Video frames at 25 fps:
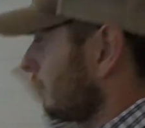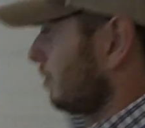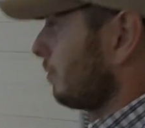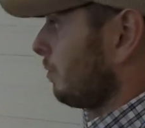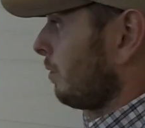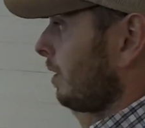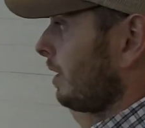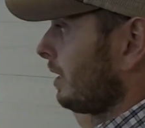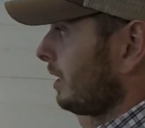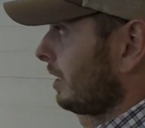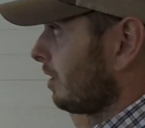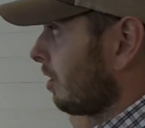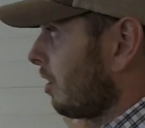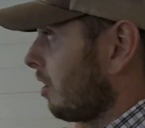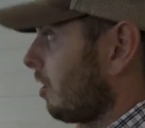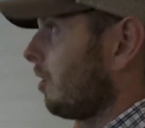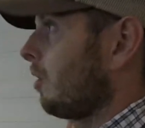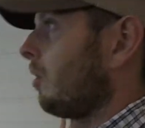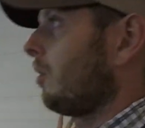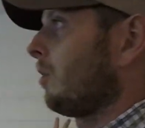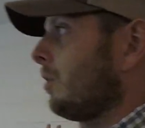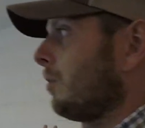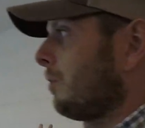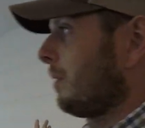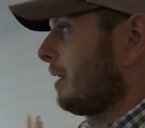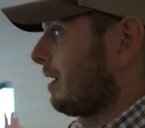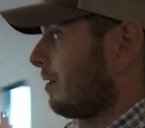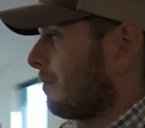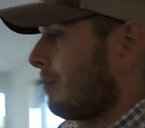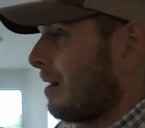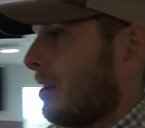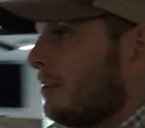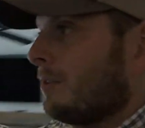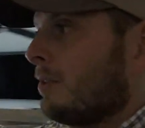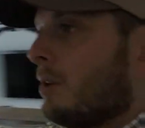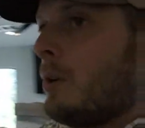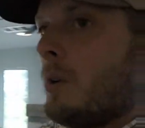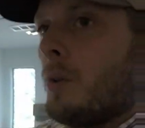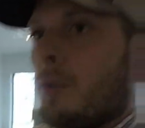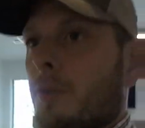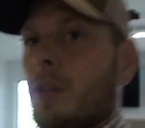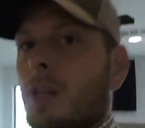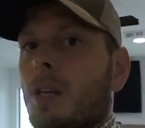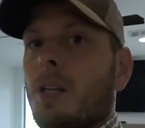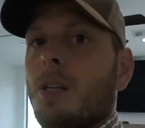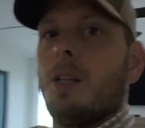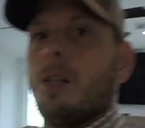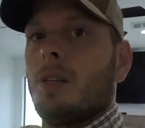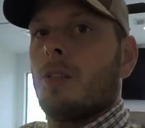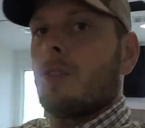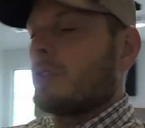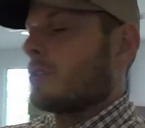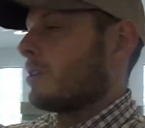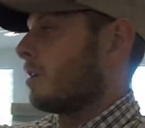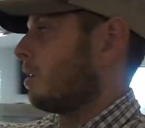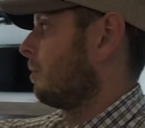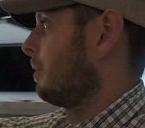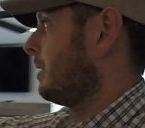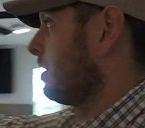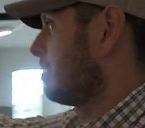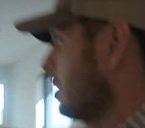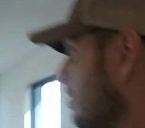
running all the way around the whole thing. So we